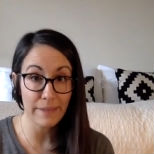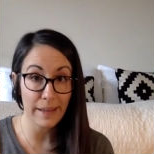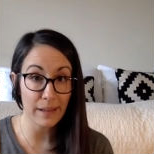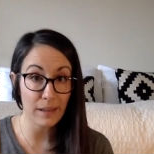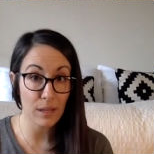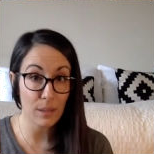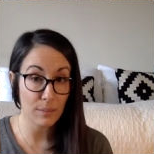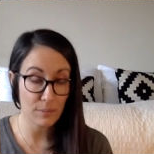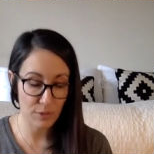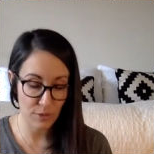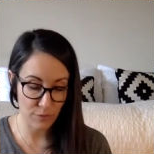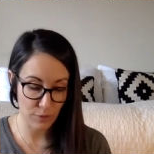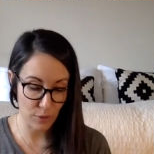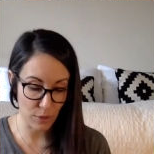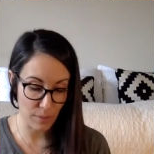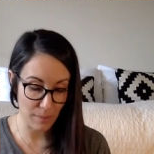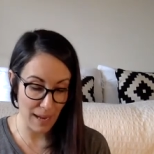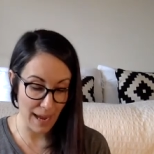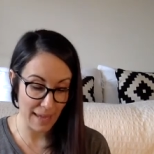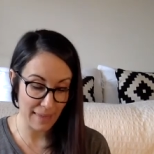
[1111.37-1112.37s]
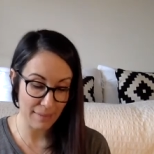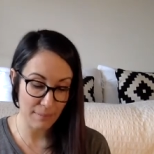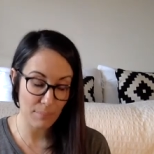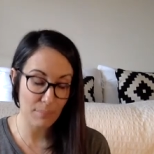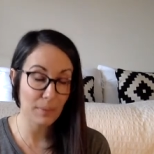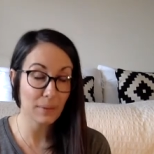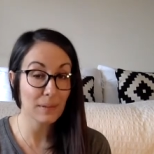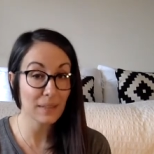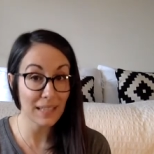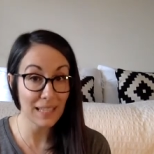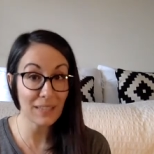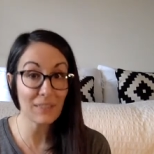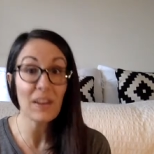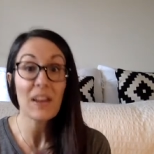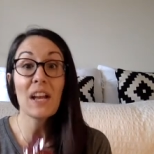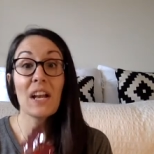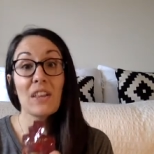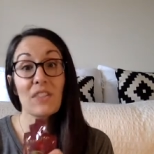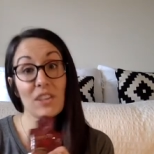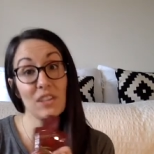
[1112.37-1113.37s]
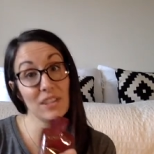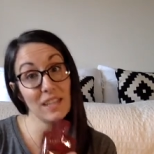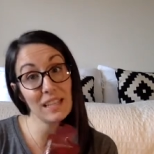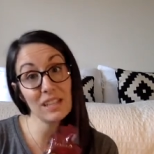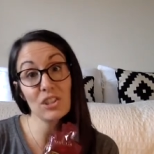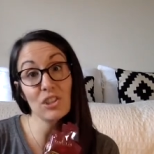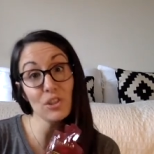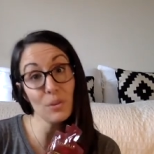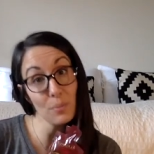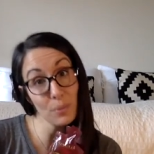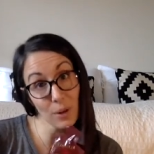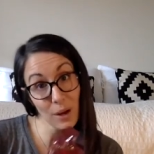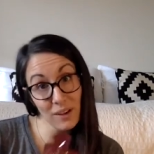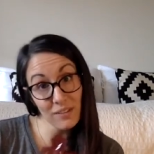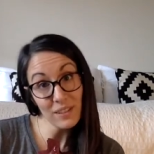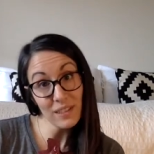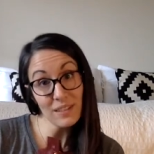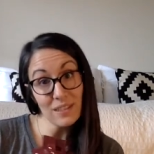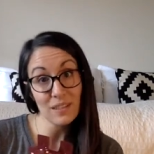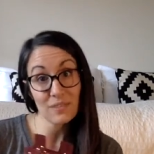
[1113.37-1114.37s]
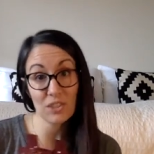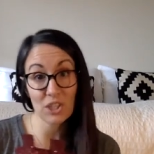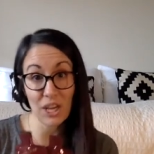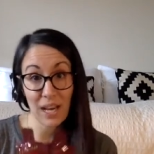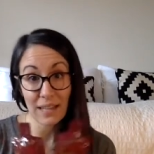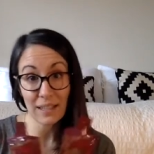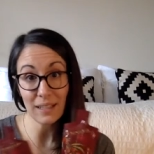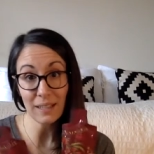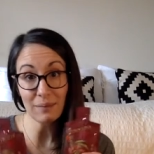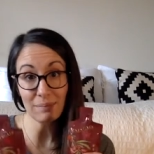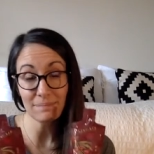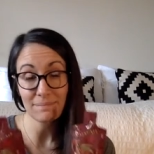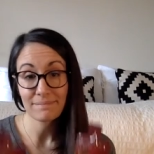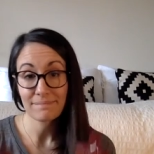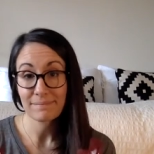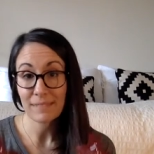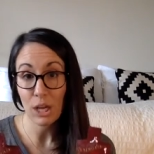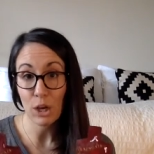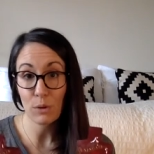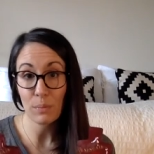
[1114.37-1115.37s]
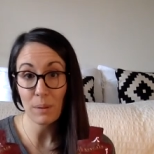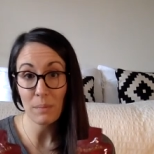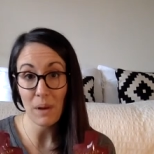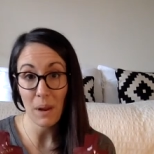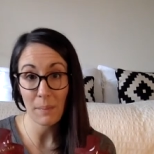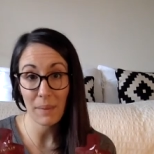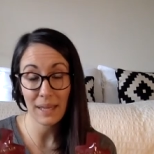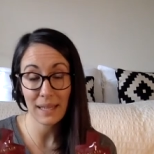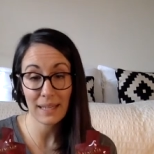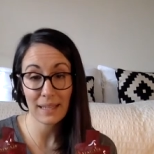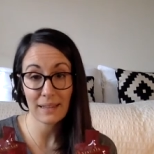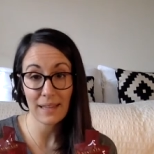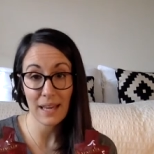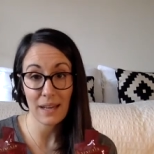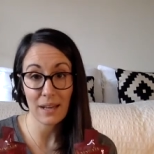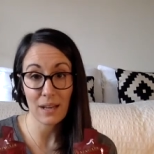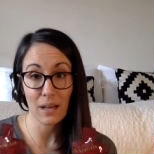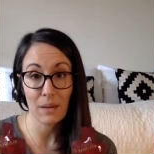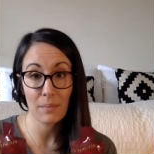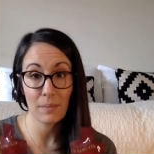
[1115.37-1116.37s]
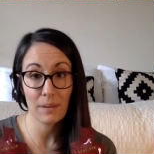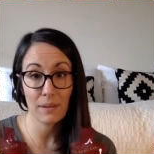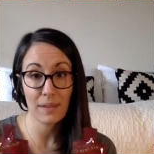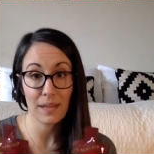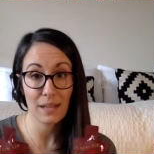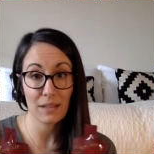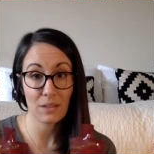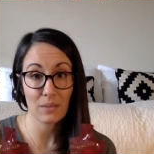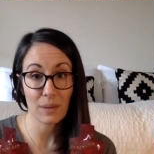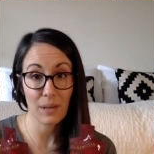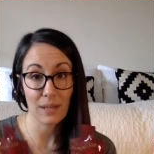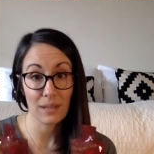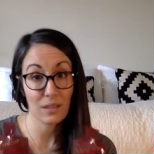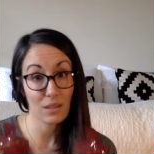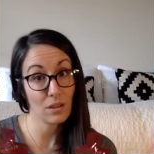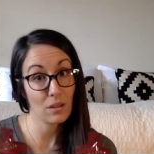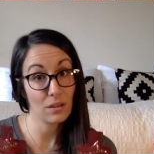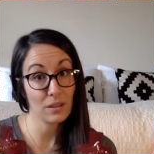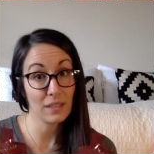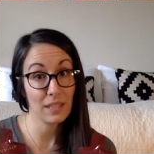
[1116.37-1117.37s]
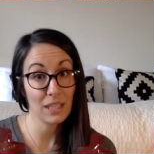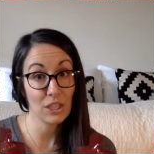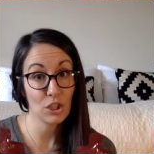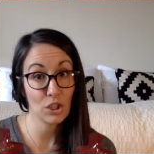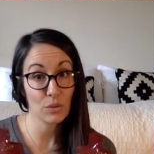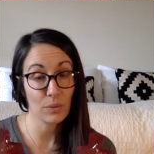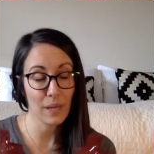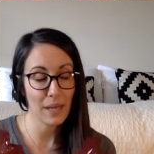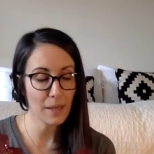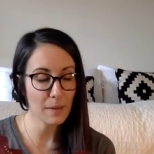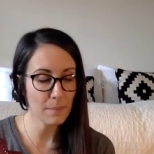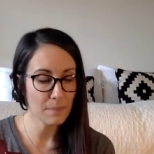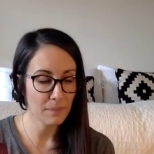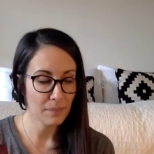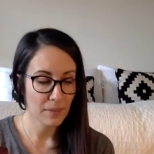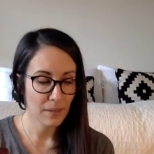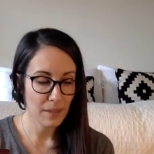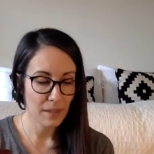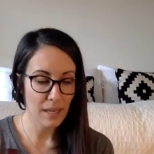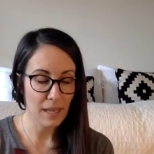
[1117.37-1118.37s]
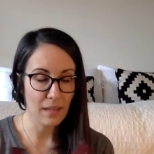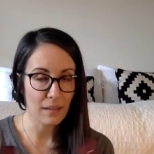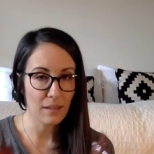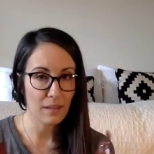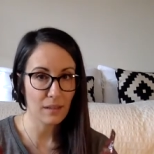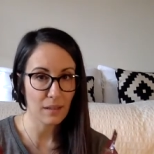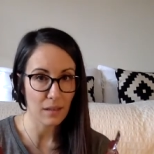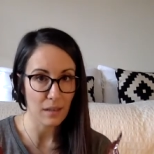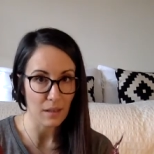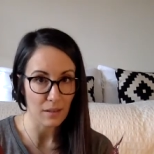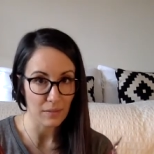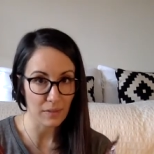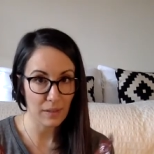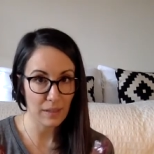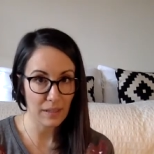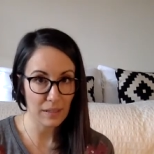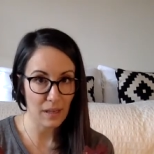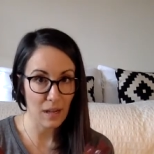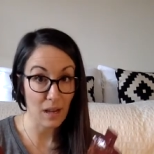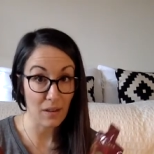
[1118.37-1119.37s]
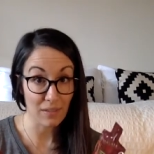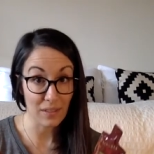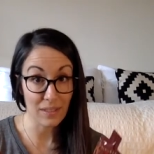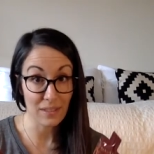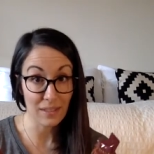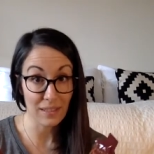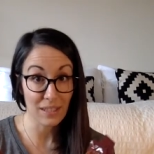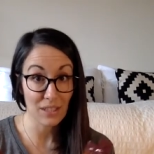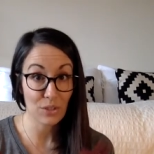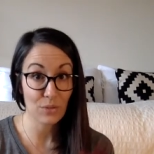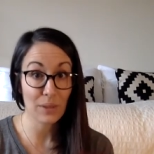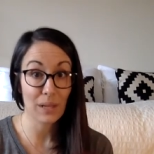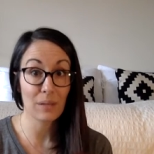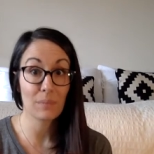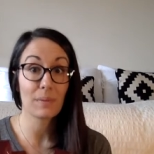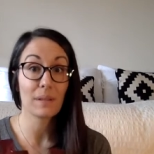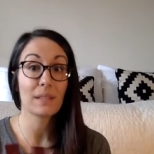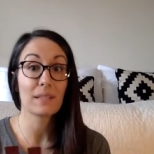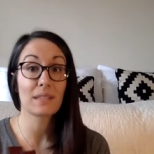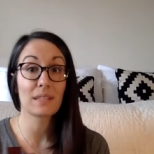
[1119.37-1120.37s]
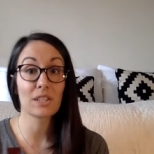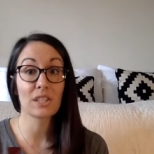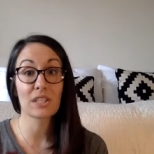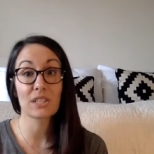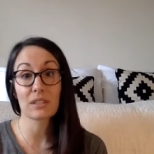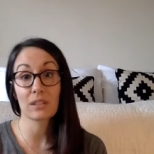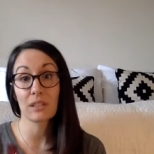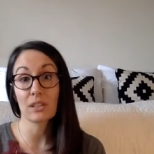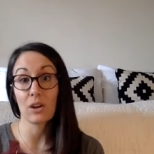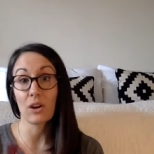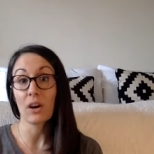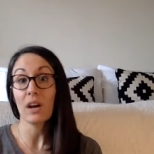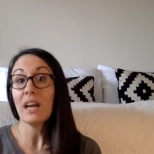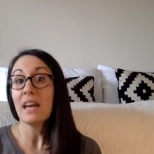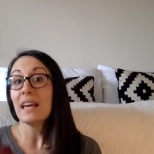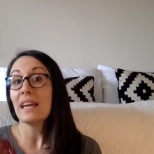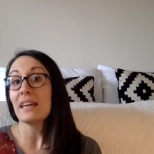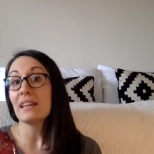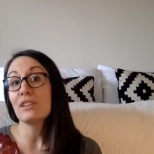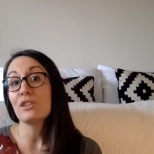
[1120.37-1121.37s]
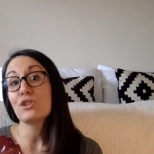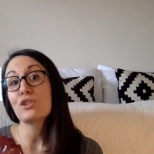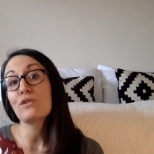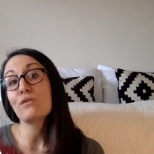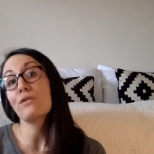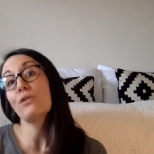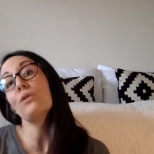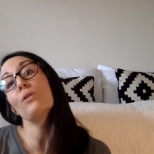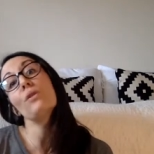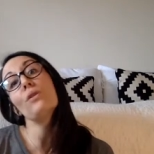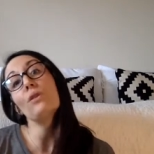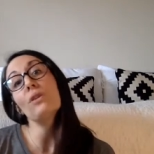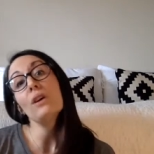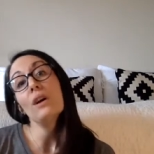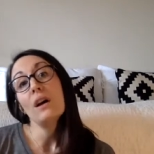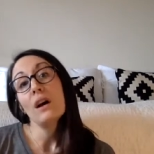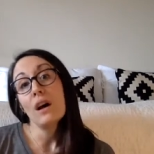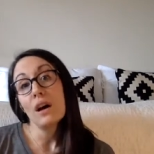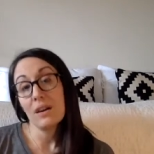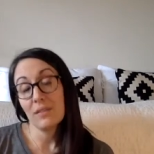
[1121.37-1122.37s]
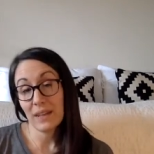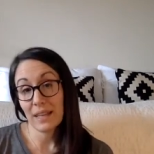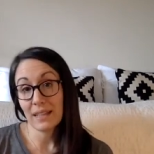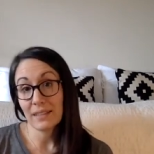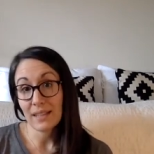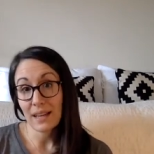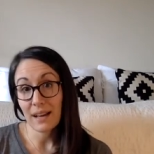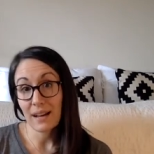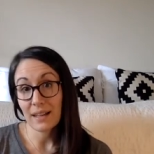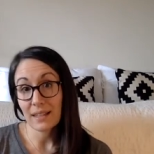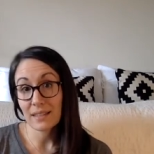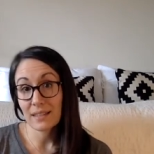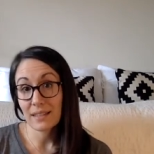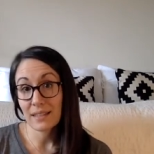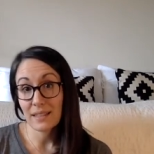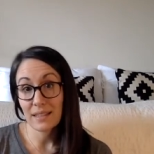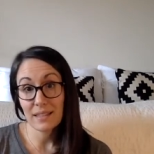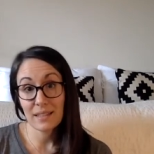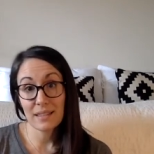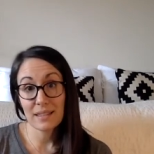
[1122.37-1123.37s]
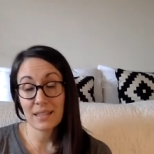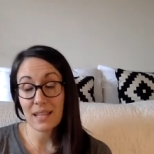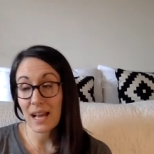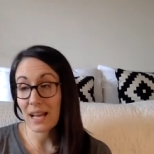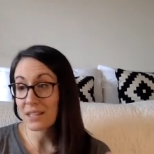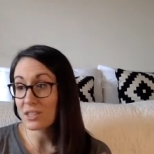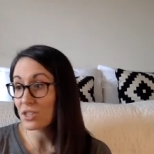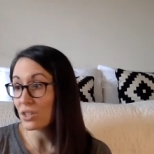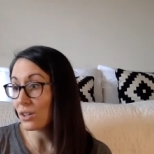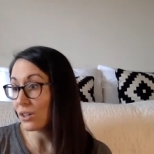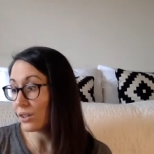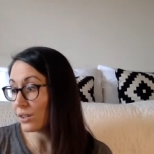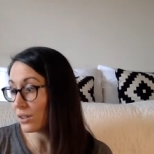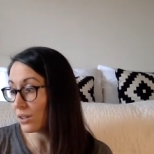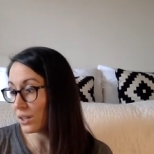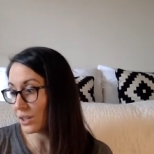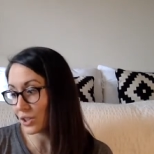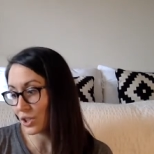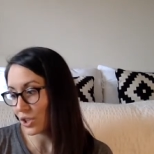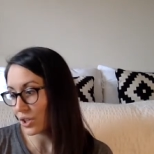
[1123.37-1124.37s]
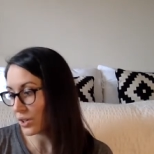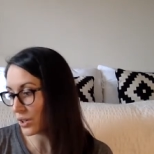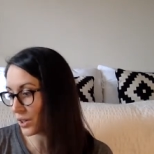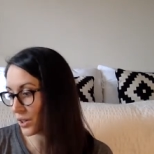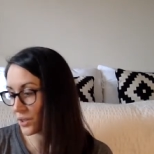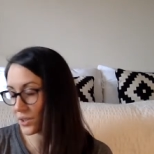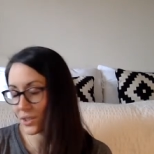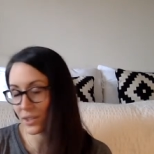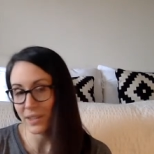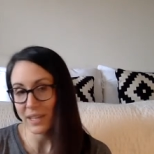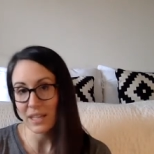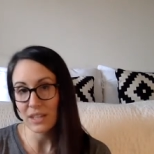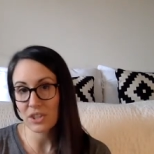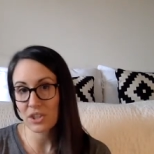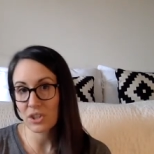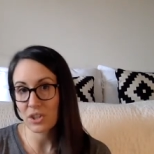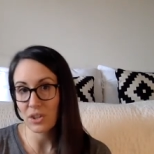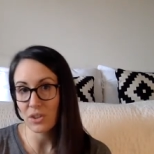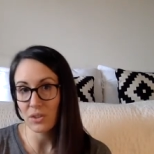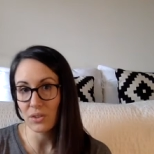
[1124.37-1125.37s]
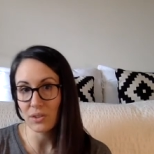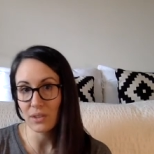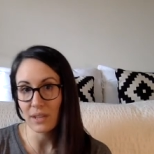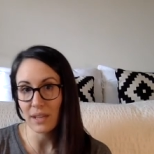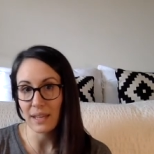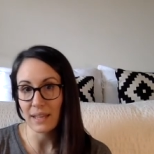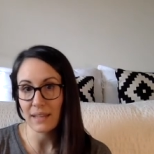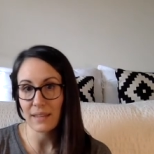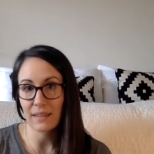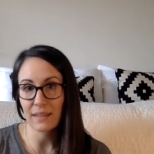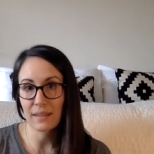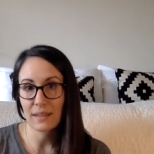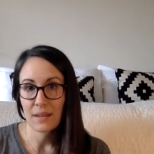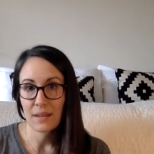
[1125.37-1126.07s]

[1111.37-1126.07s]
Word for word: that comes from, I believe, the Ningxia province of China. Hope I'm not making that up, but that's why it's called Ningxia Red. And obviously, obviously it's red, but seriously, y'all, it is full of antioxidants. I saw a chart that showed like